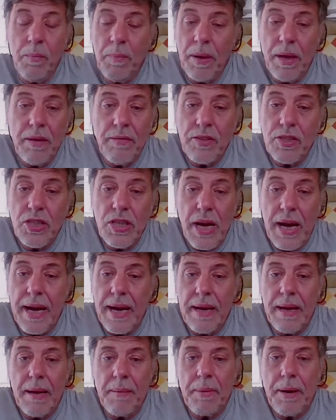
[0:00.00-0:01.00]
bit of a chat
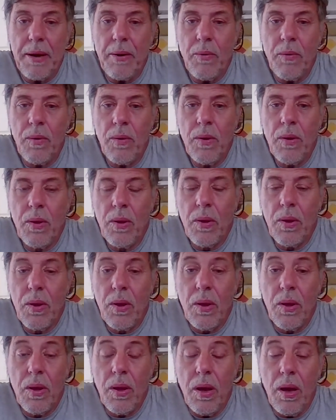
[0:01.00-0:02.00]
about
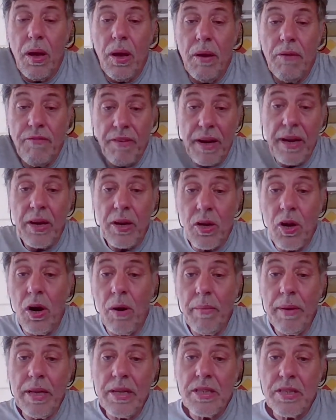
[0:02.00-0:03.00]
uh, via the
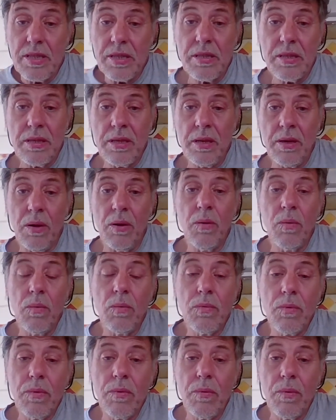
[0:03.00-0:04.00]
comments, you know,
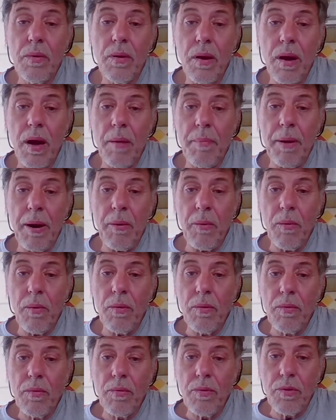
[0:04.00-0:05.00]
about
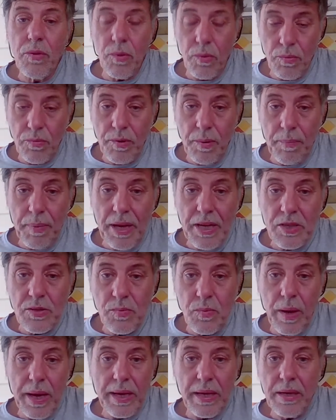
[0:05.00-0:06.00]
the, the best
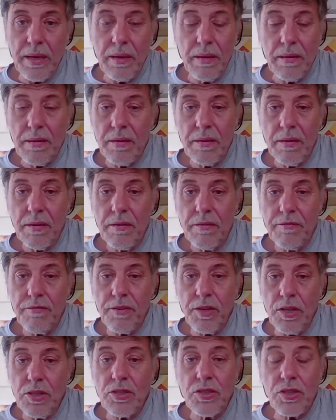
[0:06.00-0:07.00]
way for
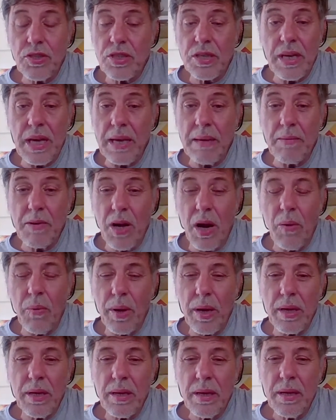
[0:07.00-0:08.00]
you just to keep
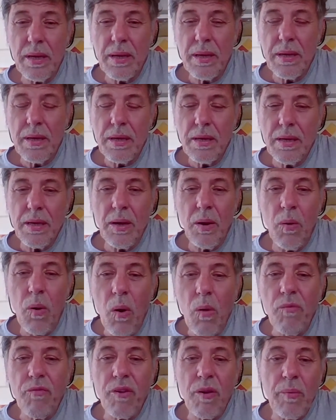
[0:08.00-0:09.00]
going, you know,
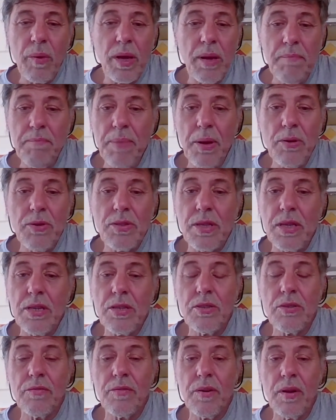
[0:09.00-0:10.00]
hopefully we can boost each
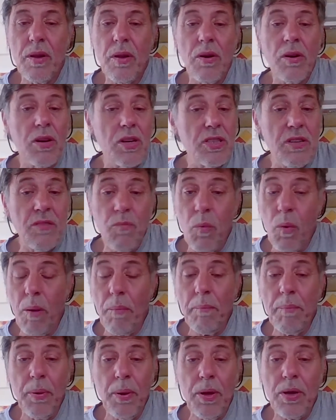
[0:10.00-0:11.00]
other along because if
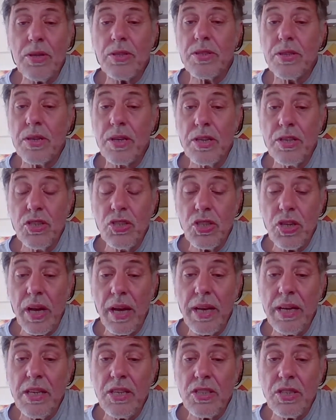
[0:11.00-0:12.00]
one person can
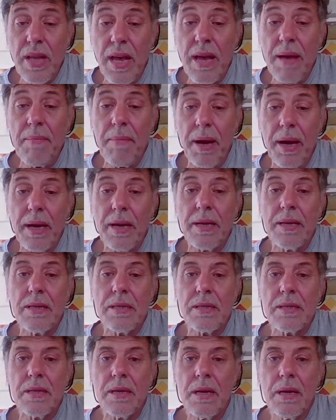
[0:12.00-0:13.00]
change their
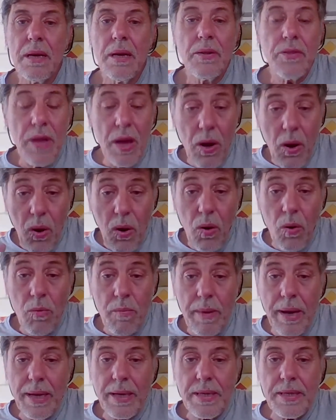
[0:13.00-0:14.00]
minds, their whole
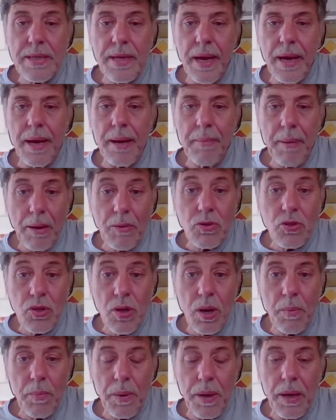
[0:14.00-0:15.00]
mindset about
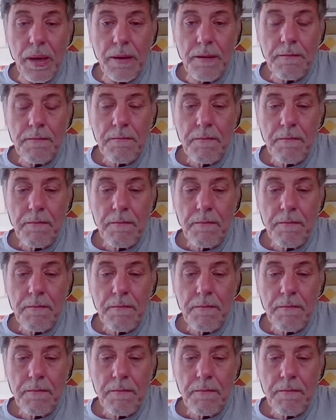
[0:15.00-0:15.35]
stopping